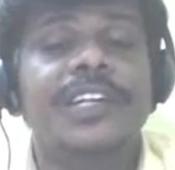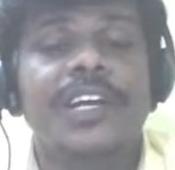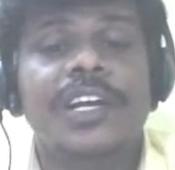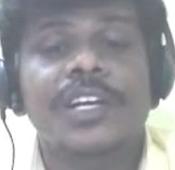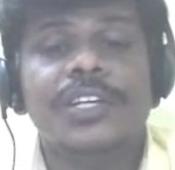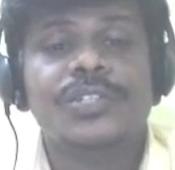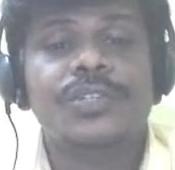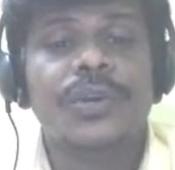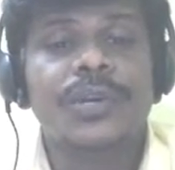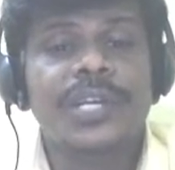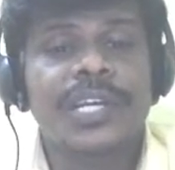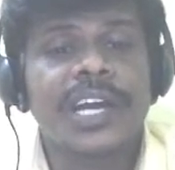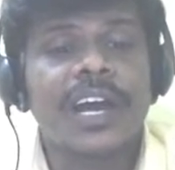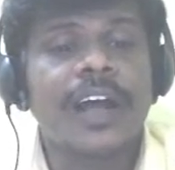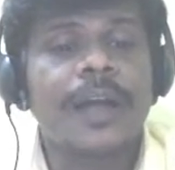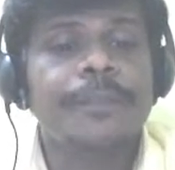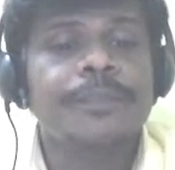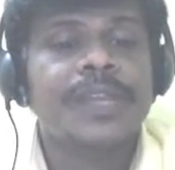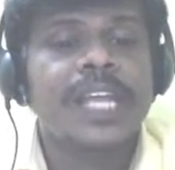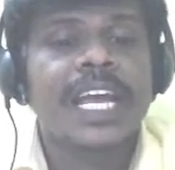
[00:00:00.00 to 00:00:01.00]
So here,
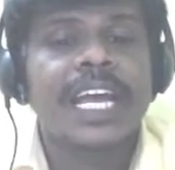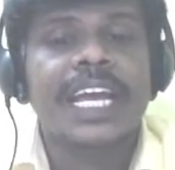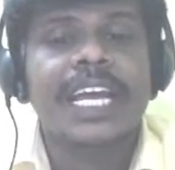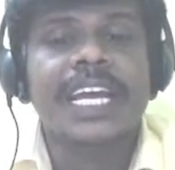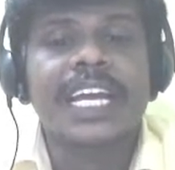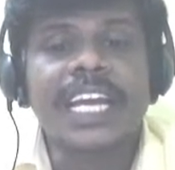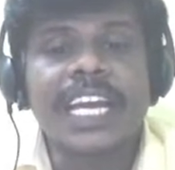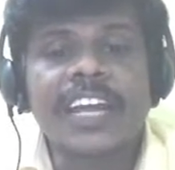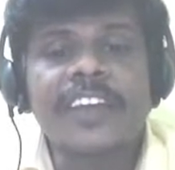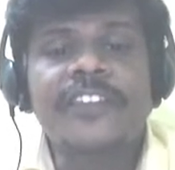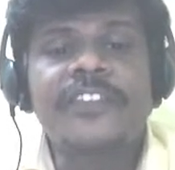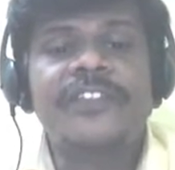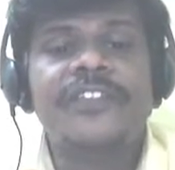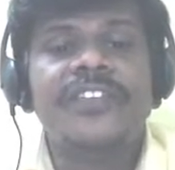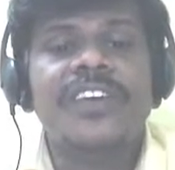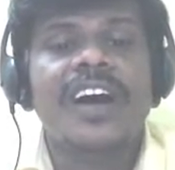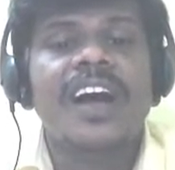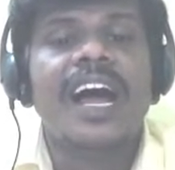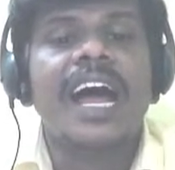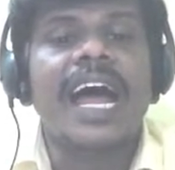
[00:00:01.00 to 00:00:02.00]
if
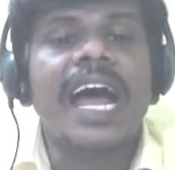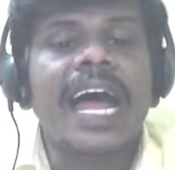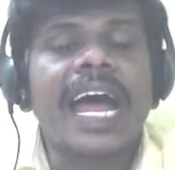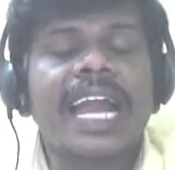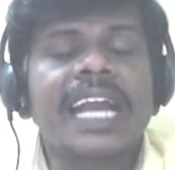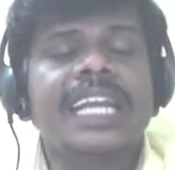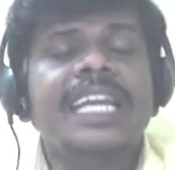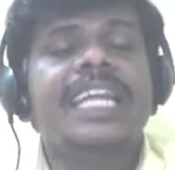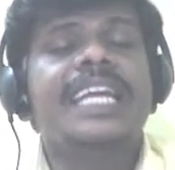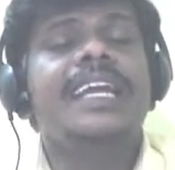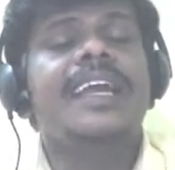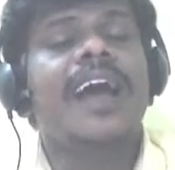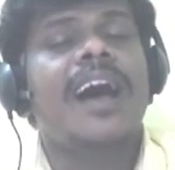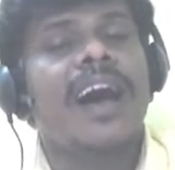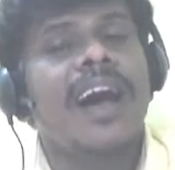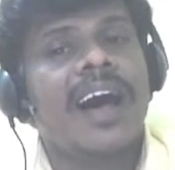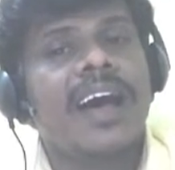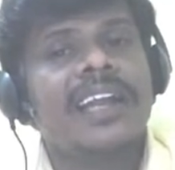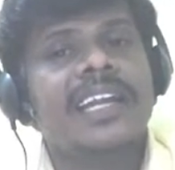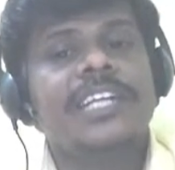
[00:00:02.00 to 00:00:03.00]

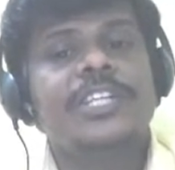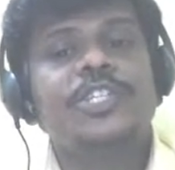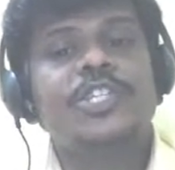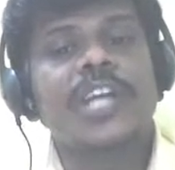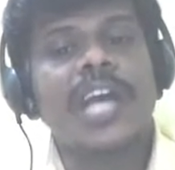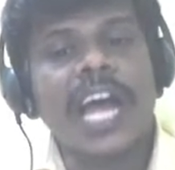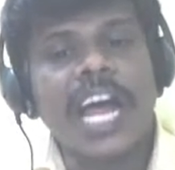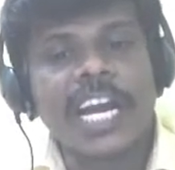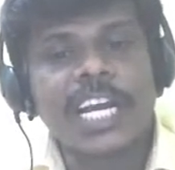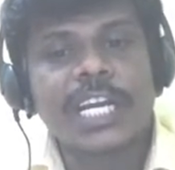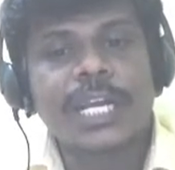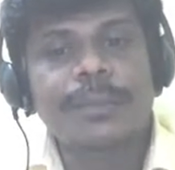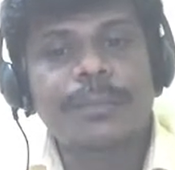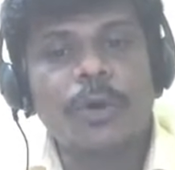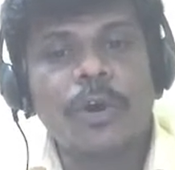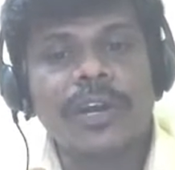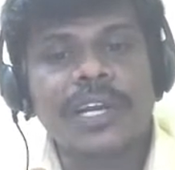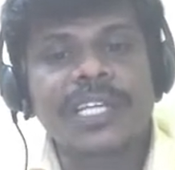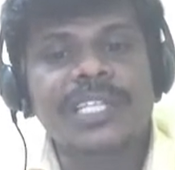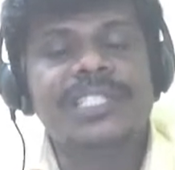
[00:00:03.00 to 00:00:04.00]
anti-RH
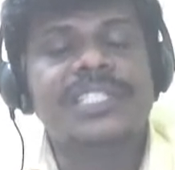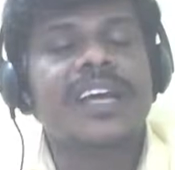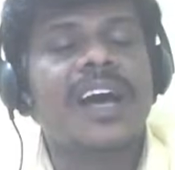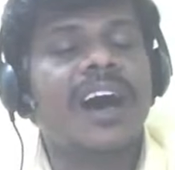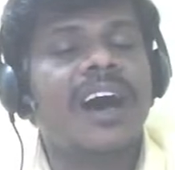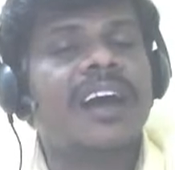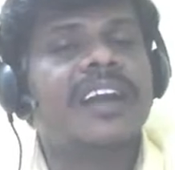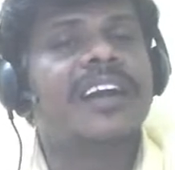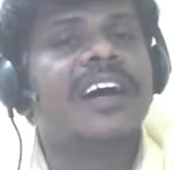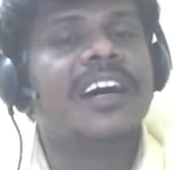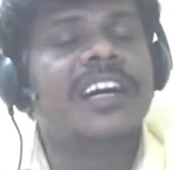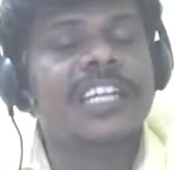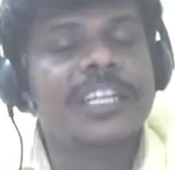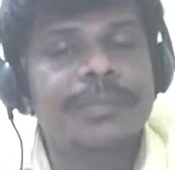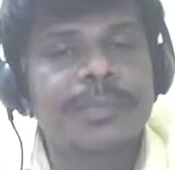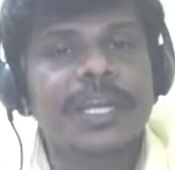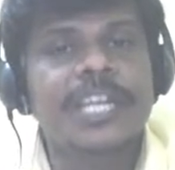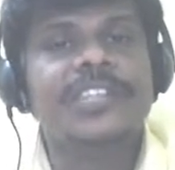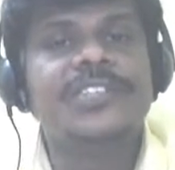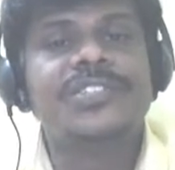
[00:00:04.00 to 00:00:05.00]
antibodies are
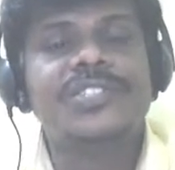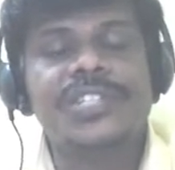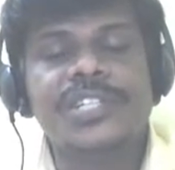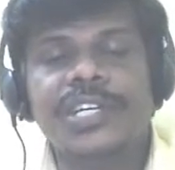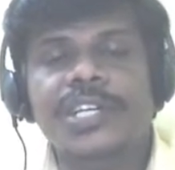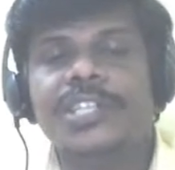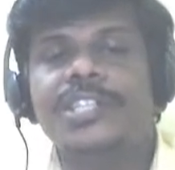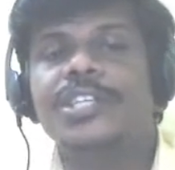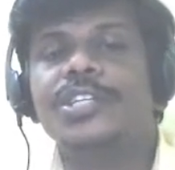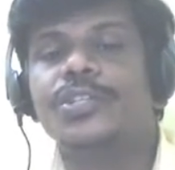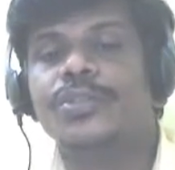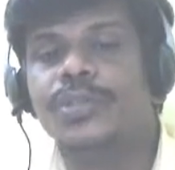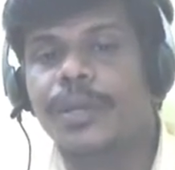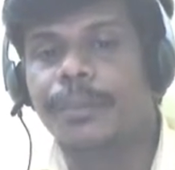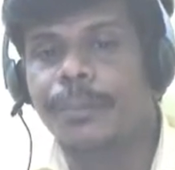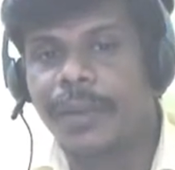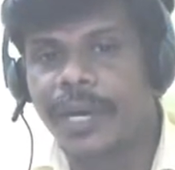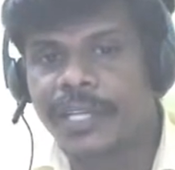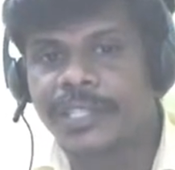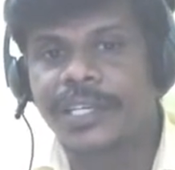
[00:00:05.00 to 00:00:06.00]
administered to the
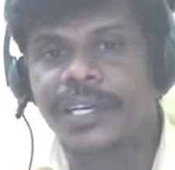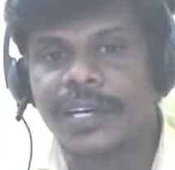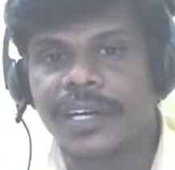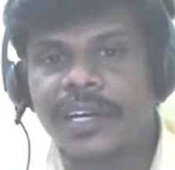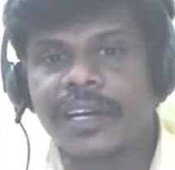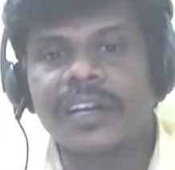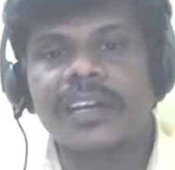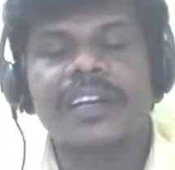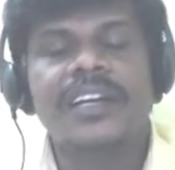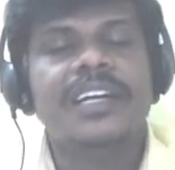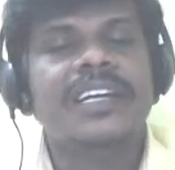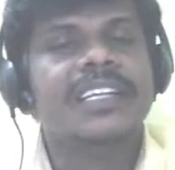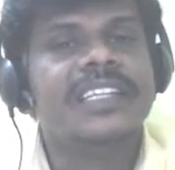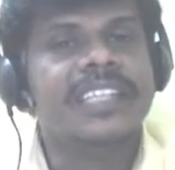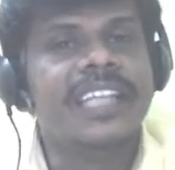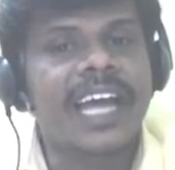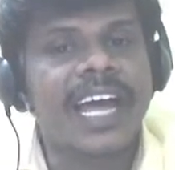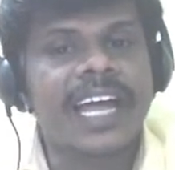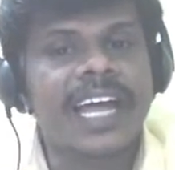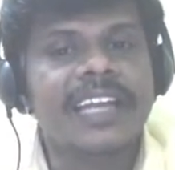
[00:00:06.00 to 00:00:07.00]
mother,
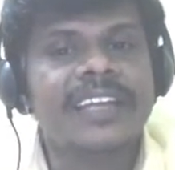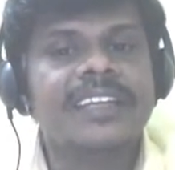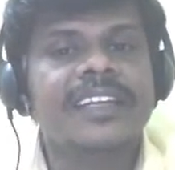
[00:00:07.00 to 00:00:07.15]
then